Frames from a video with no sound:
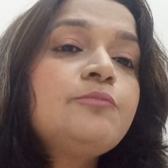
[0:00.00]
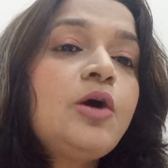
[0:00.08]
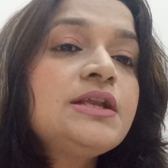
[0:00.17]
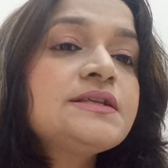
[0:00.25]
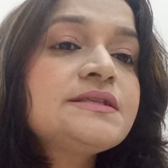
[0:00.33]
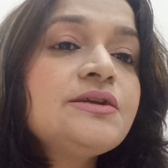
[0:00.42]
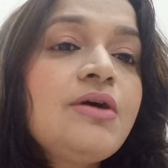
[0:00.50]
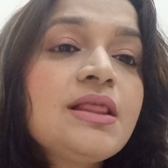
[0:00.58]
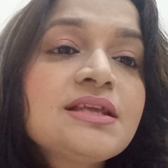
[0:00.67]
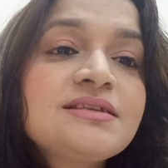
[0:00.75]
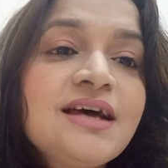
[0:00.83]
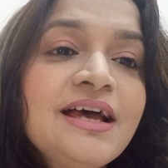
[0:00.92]
policy all
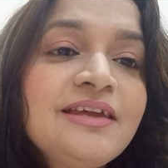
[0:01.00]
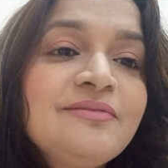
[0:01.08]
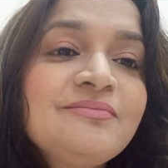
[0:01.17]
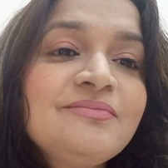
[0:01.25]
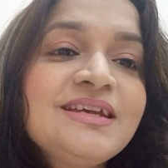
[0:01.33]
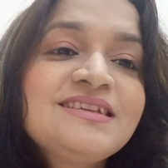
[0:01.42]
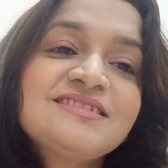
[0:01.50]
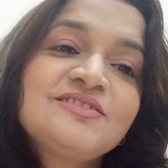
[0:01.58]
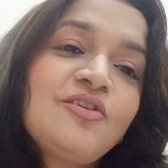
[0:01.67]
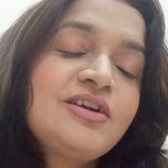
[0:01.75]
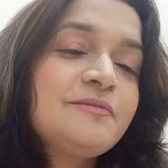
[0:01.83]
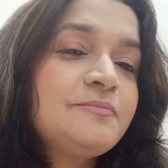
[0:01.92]
the time is
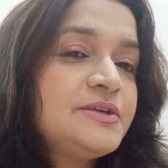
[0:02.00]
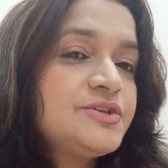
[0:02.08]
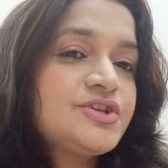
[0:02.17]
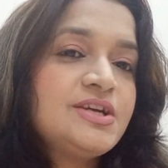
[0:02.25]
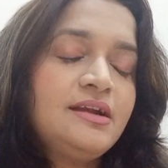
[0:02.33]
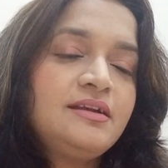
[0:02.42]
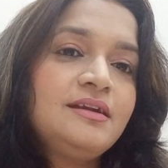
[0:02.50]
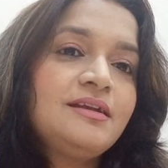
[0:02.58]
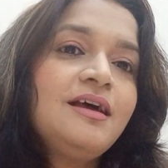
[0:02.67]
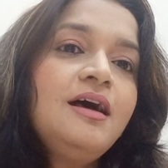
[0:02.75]
not appreciated.